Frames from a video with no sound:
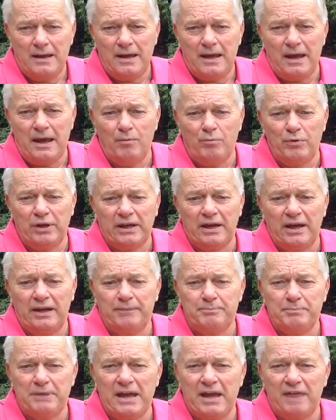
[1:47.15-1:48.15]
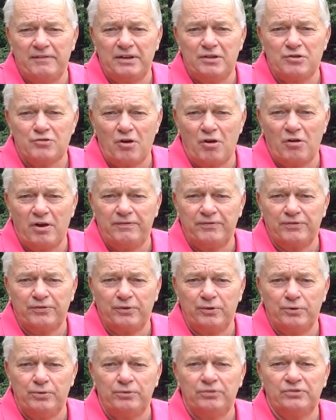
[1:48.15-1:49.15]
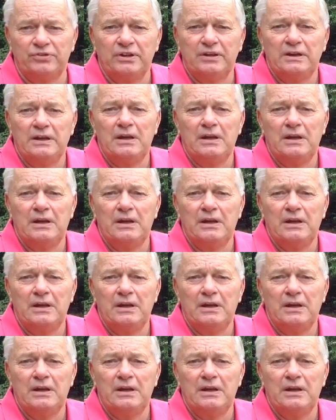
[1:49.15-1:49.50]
and we're going to be having drive-throughs